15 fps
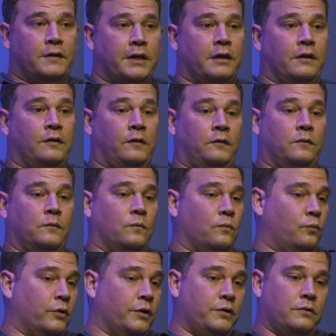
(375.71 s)
thing is
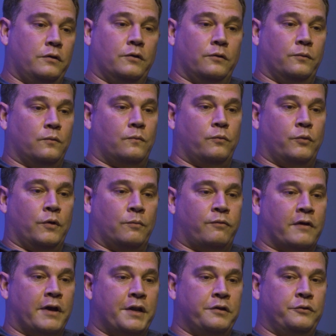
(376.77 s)
we're
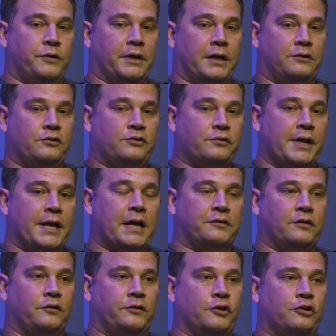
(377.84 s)
providing you that straight
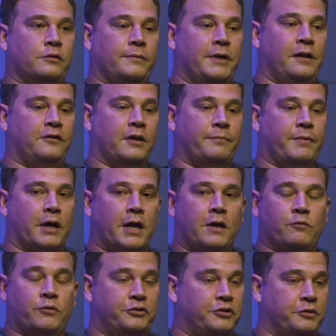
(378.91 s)
access to the Kubernetes API,
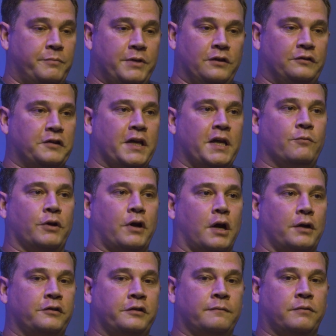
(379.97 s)
which should be the same
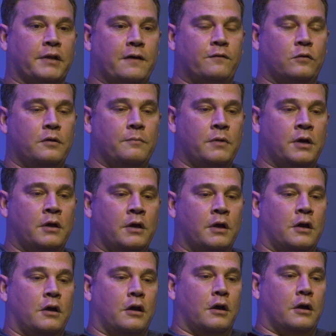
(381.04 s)
regardless of platform.
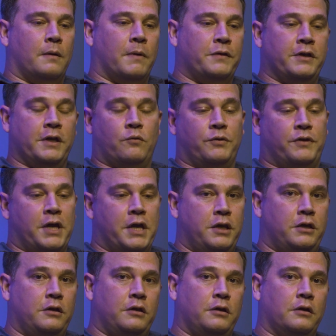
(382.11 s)
I think with
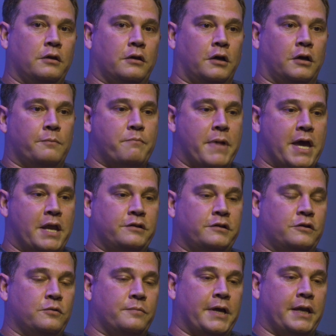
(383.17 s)
any
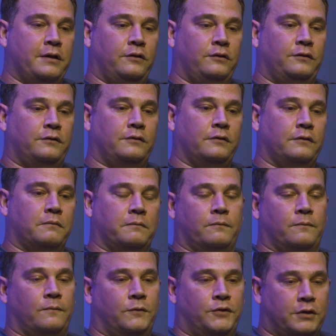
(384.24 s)
managed Kubernetes
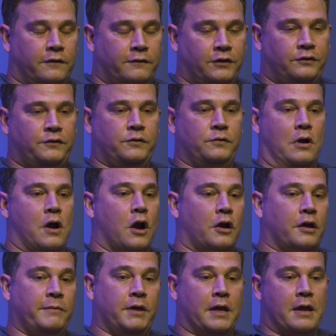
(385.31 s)
service, there are
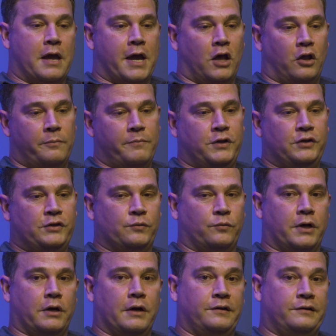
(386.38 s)
going to be elements
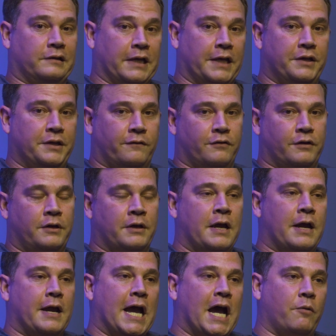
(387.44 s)
where it's slightly different,
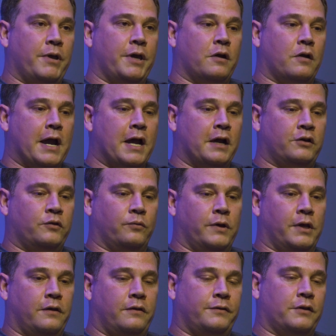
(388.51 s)
how we interact
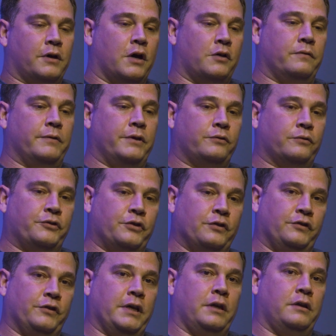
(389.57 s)
with other
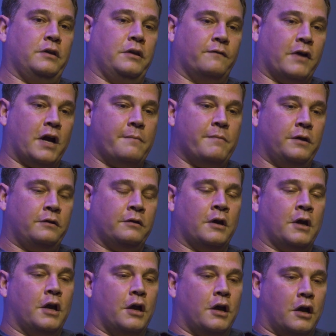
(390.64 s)
resources in the environment.
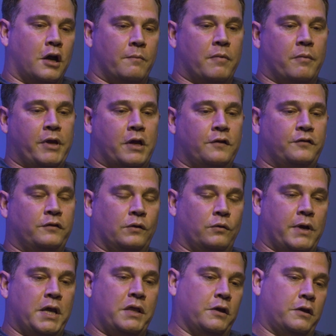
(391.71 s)
But because of the
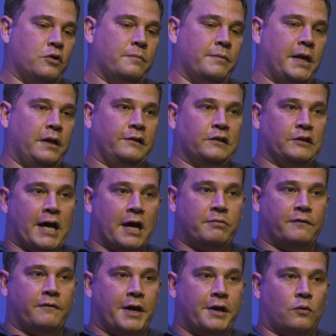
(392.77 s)
way the Kubernetes cloud
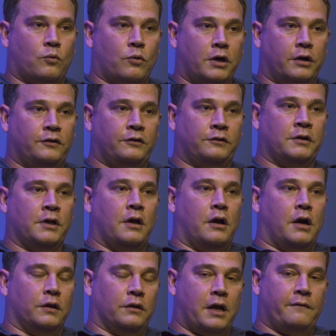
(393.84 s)
provider works,
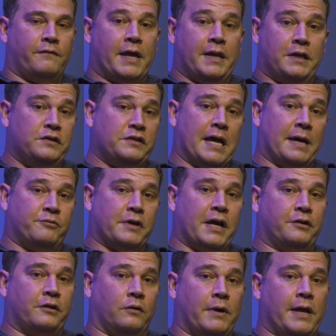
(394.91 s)
a lot of that is
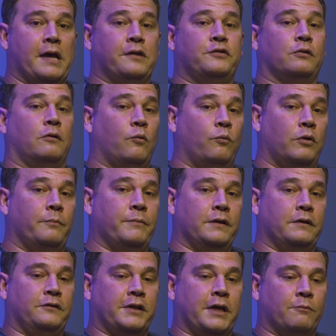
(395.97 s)
abstracted away, and so it will be
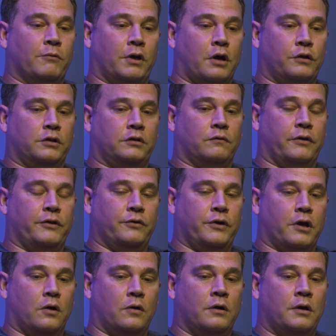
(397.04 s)
the same regardless of where you
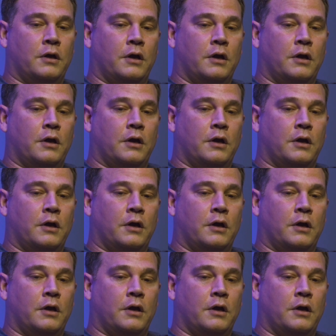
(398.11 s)
go.